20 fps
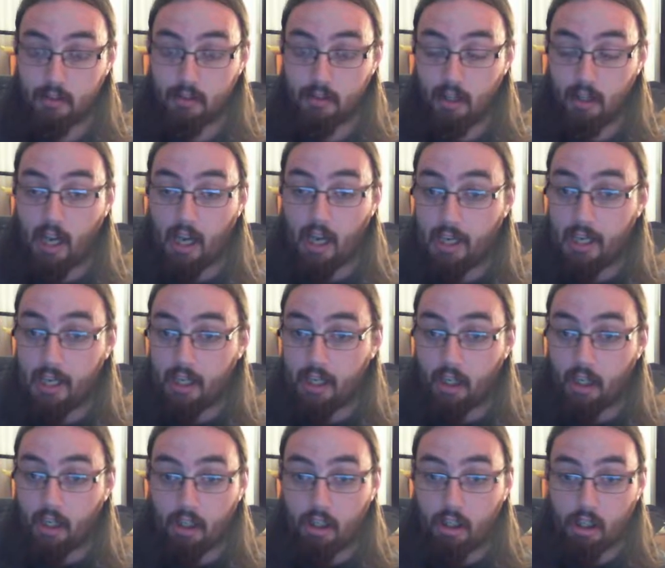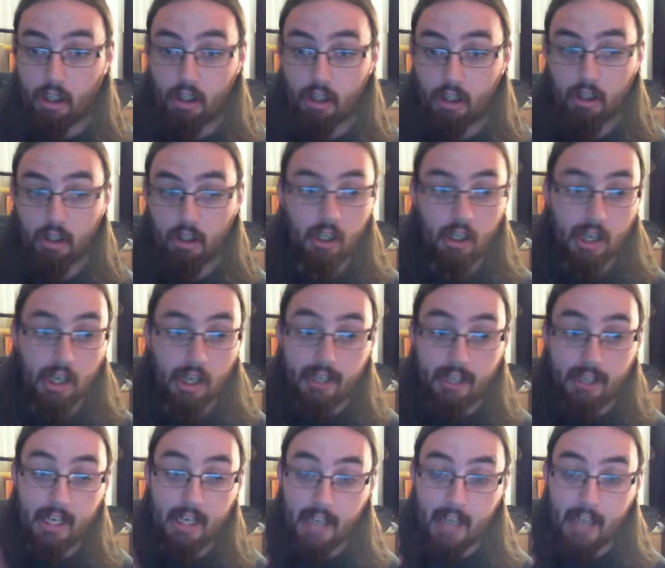Hiding her and,
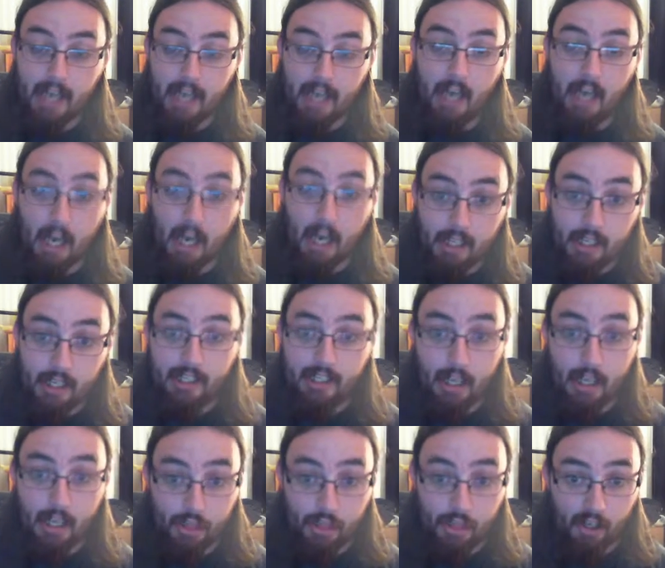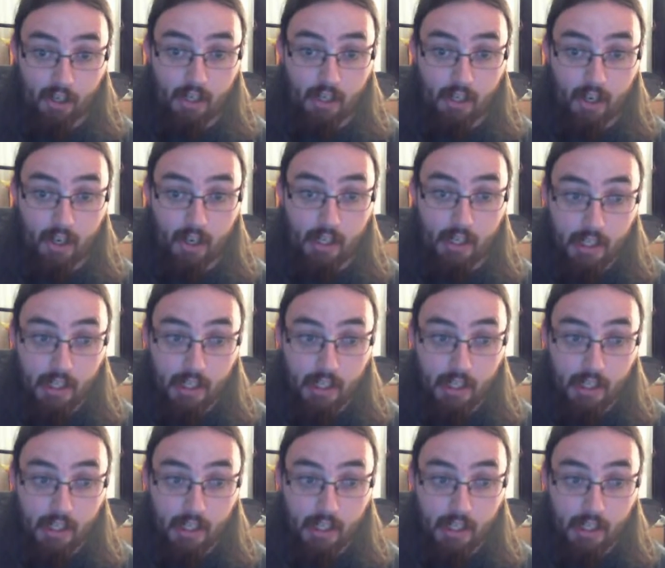and, and hiding that third eye.